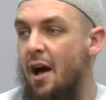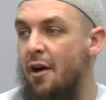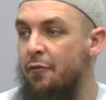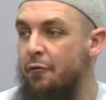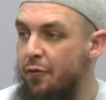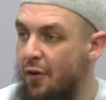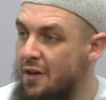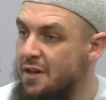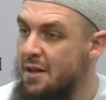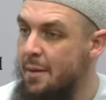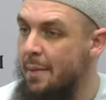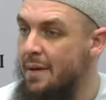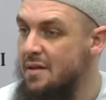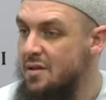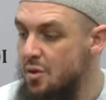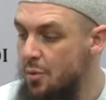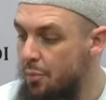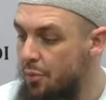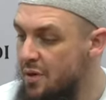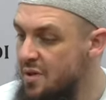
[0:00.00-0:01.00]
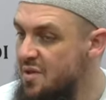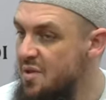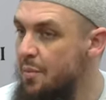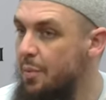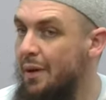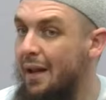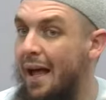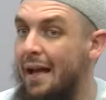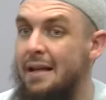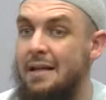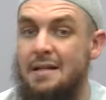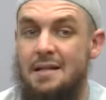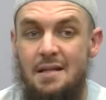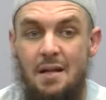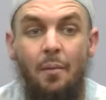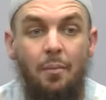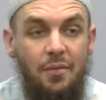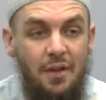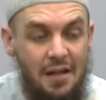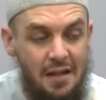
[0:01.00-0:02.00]
a fundamental principle, and it's
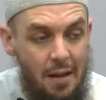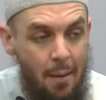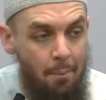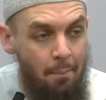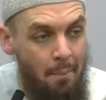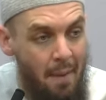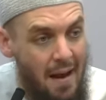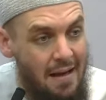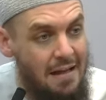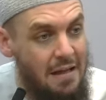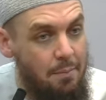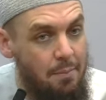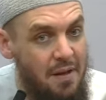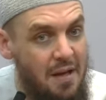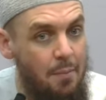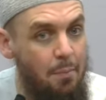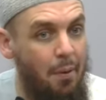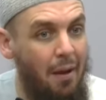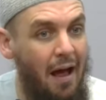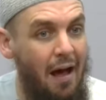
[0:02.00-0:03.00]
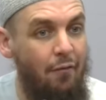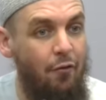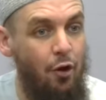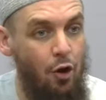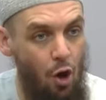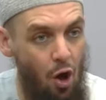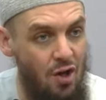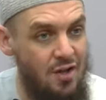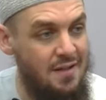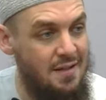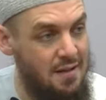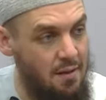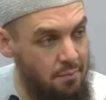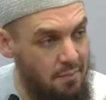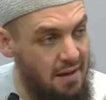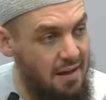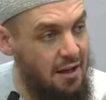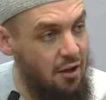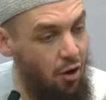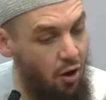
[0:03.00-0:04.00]
something that many people have lost the
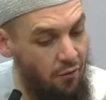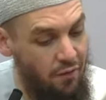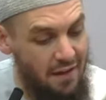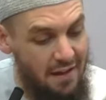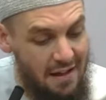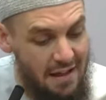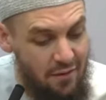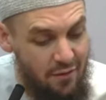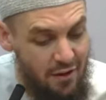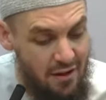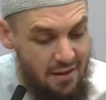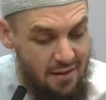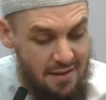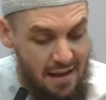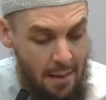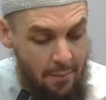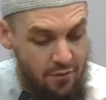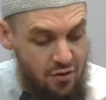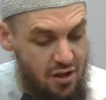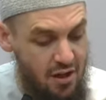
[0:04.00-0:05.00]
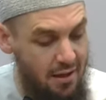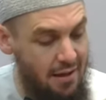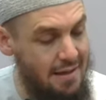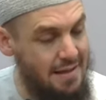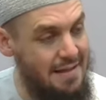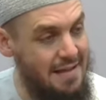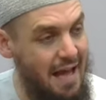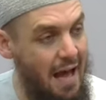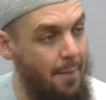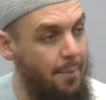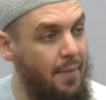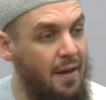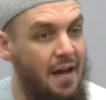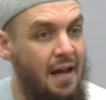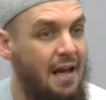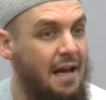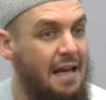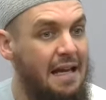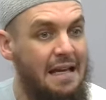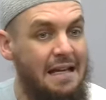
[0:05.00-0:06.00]
meaning of. Even in the time of Shaykh al-Islam,
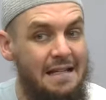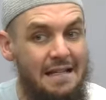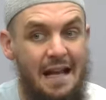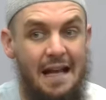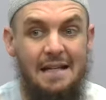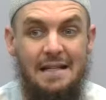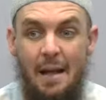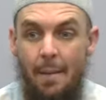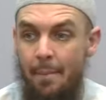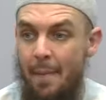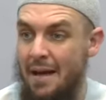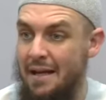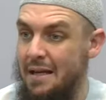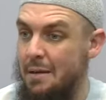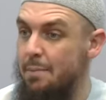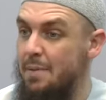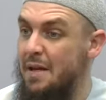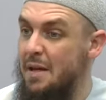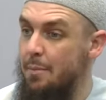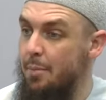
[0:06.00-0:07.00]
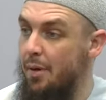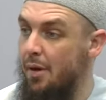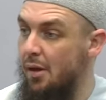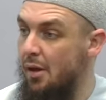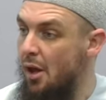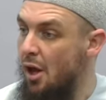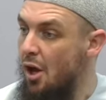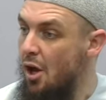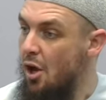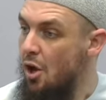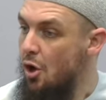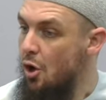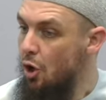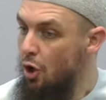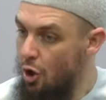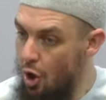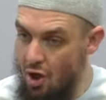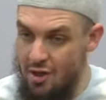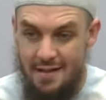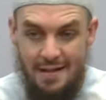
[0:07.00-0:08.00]
he says that many people
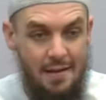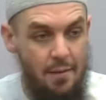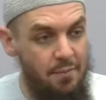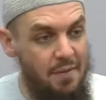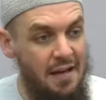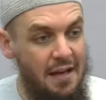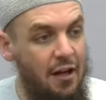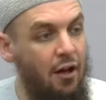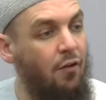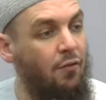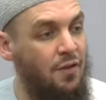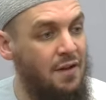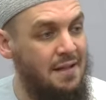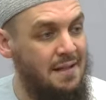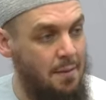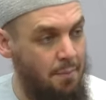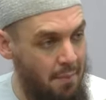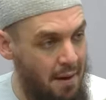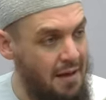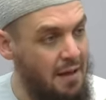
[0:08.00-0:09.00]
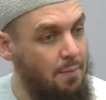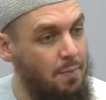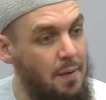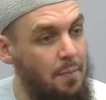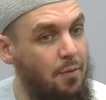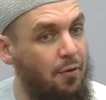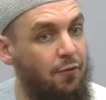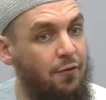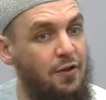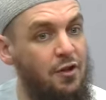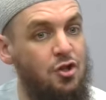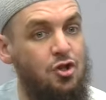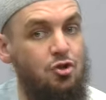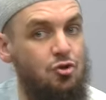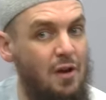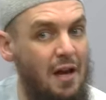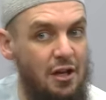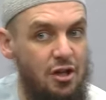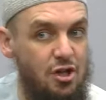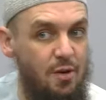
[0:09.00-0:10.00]
lost the meaning of this, and many people feel
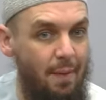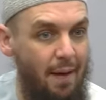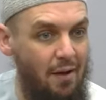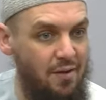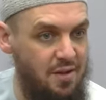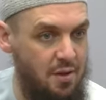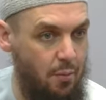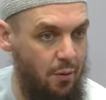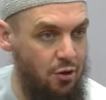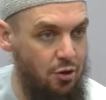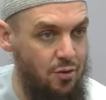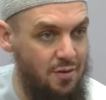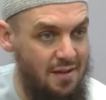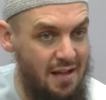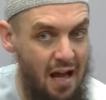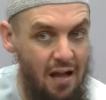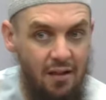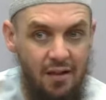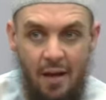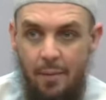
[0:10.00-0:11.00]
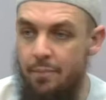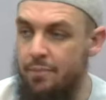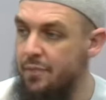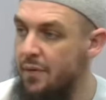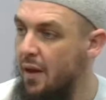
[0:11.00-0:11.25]
strange about it when you tell them